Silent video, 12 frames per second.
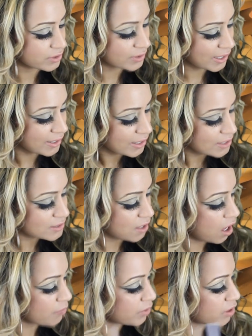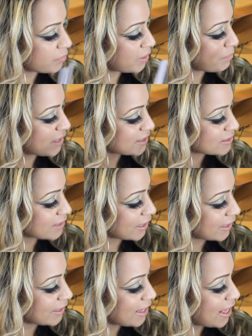Okay, so I'm going to be
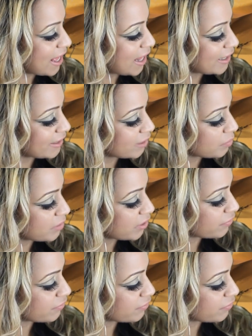mixing a little bit